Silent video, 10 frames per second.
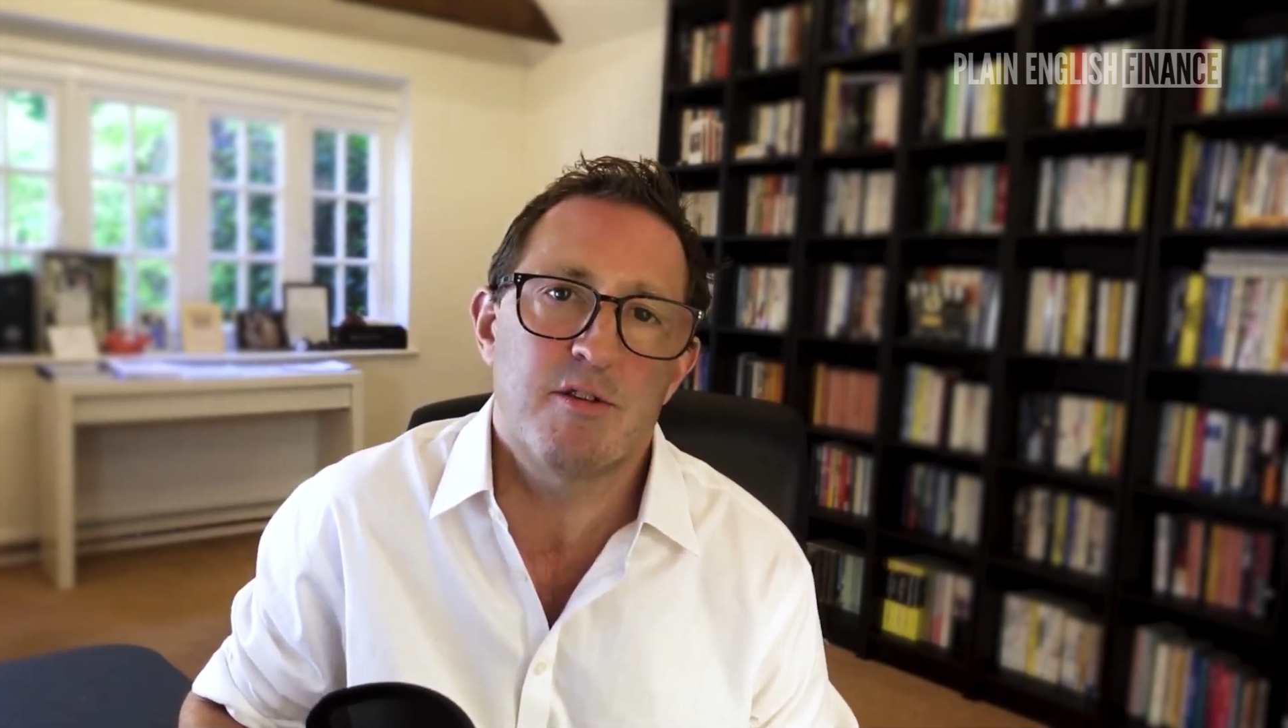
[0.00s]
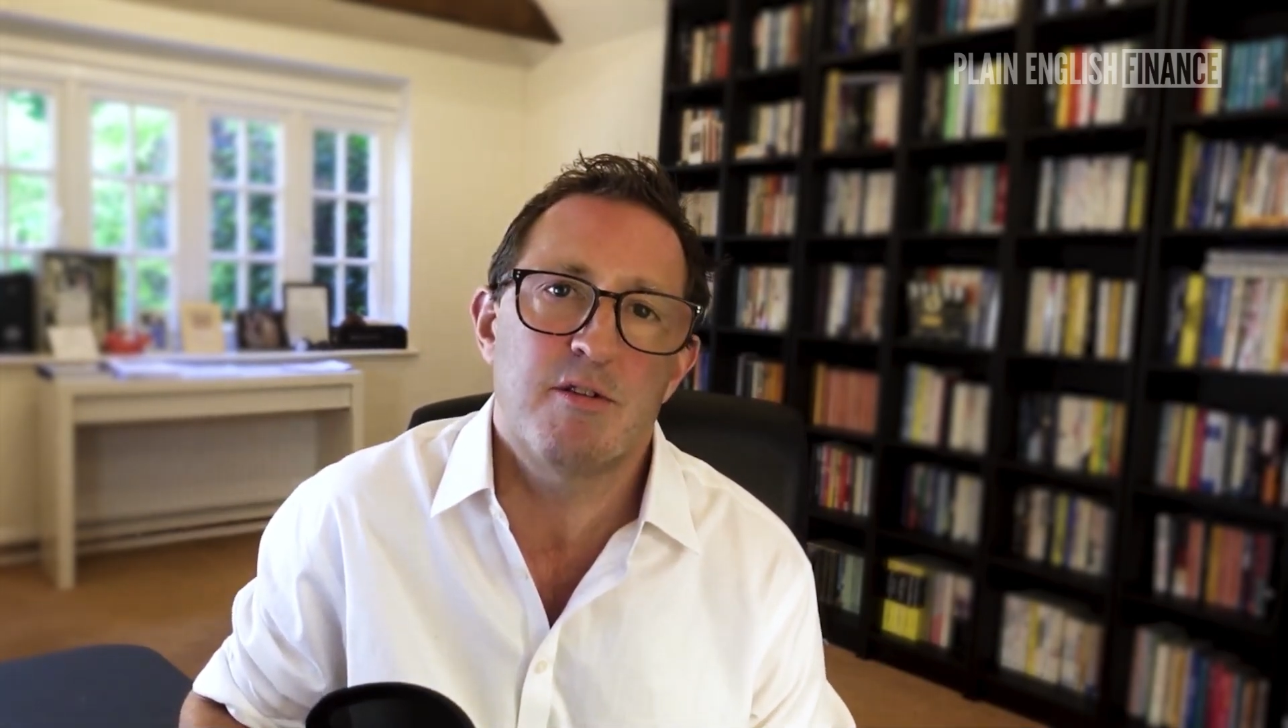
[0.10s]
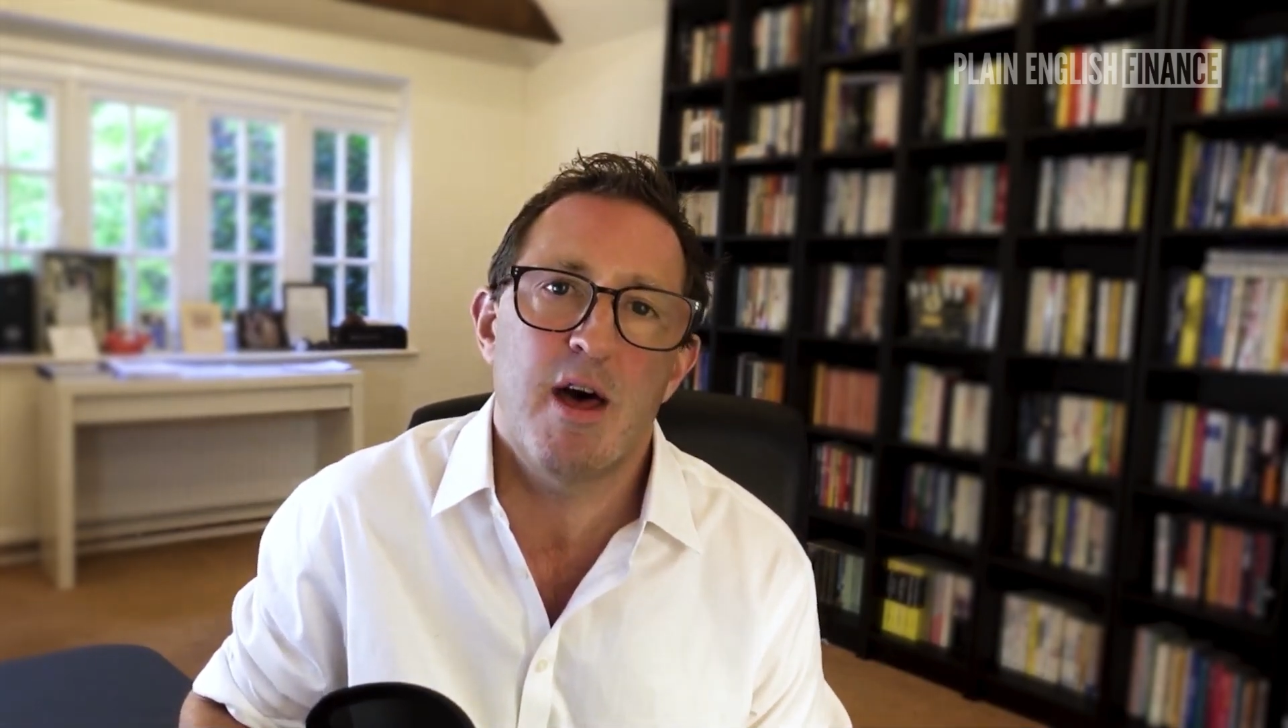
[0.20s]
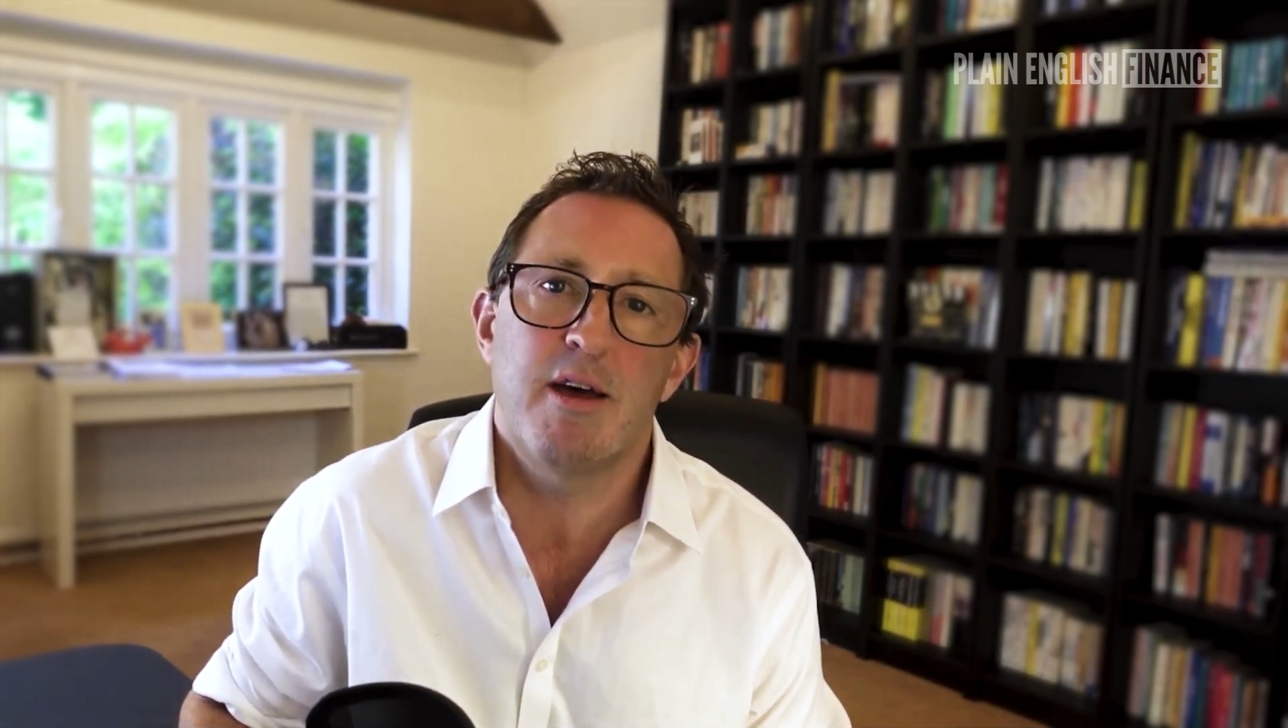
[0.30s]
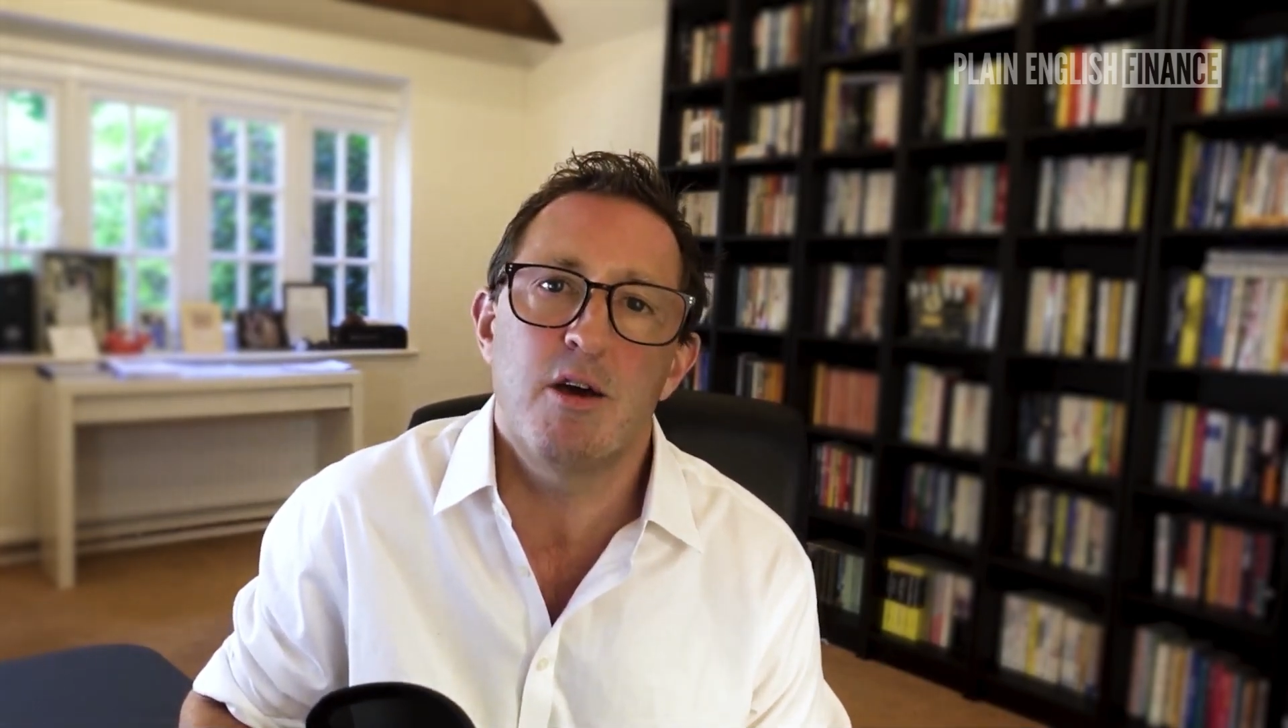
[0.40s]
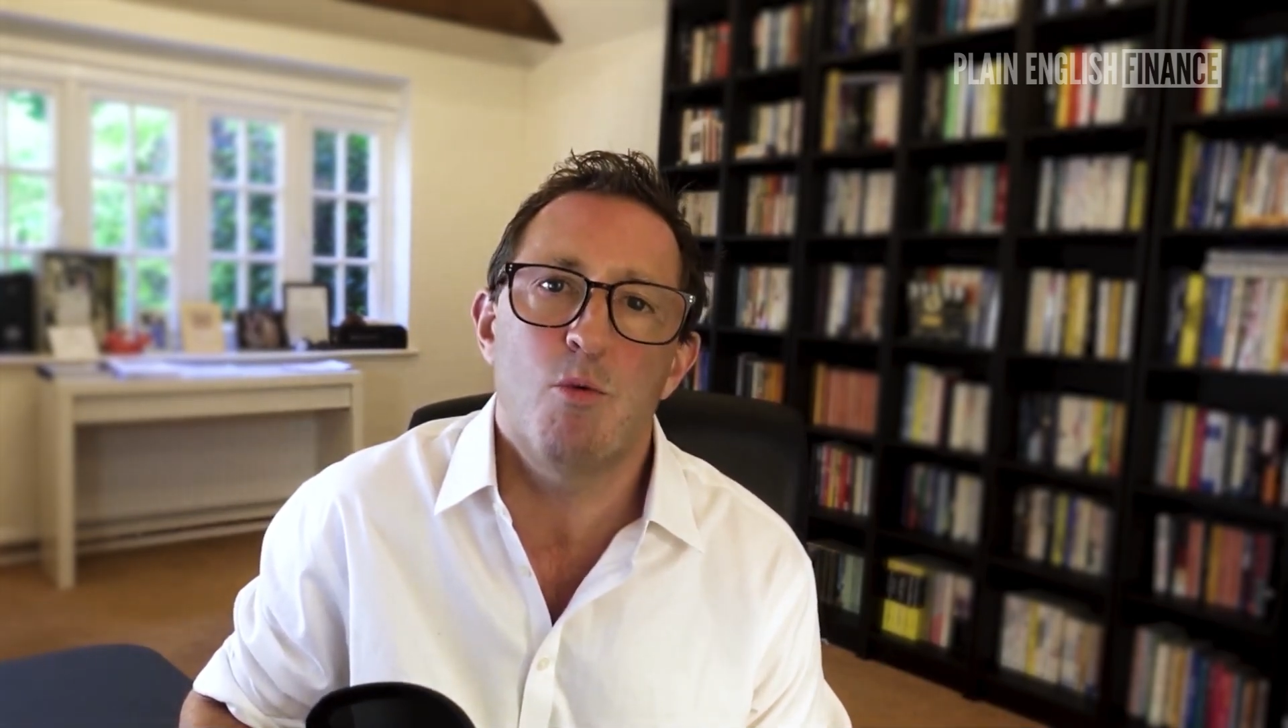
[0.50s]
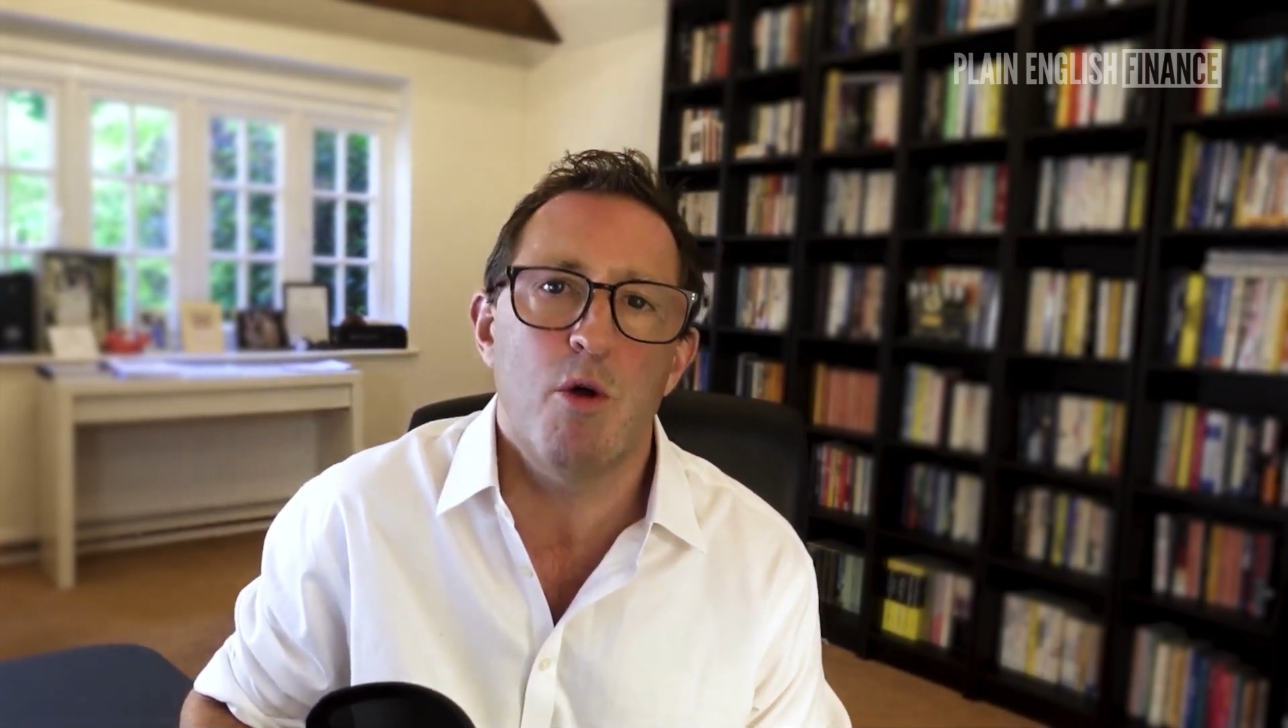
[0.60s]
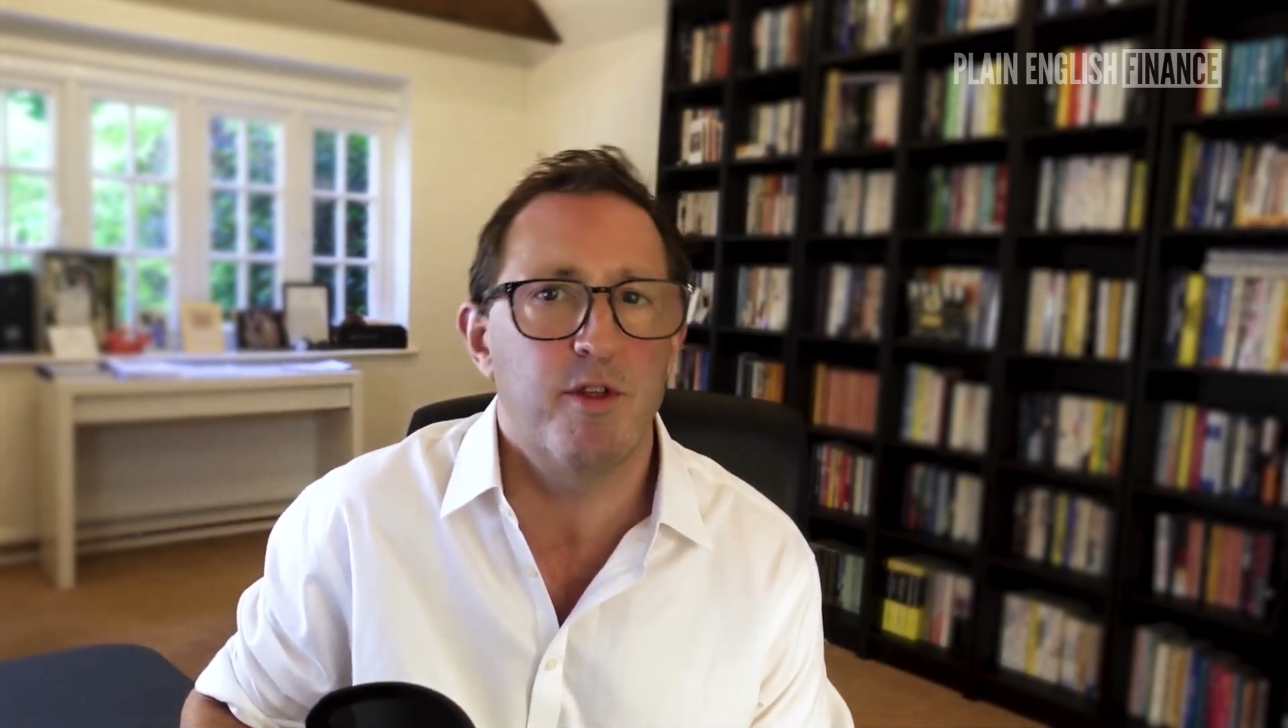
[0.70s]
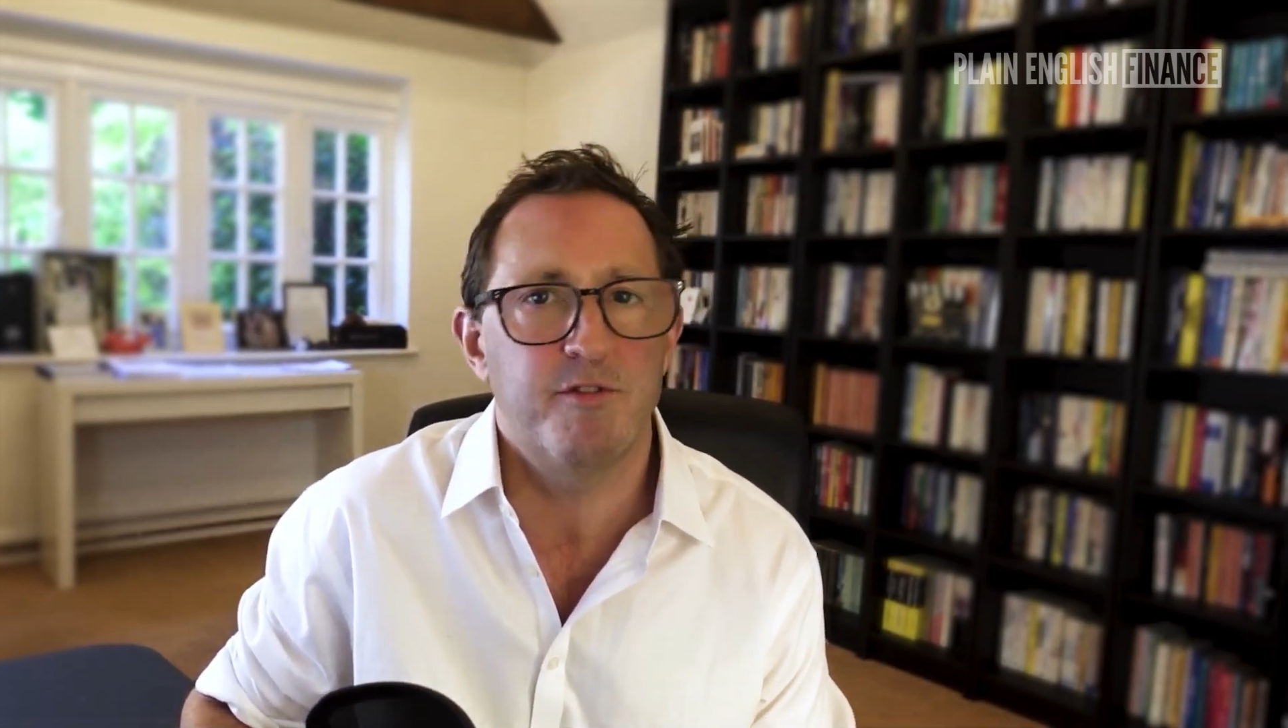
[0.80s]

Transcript: to tell you what the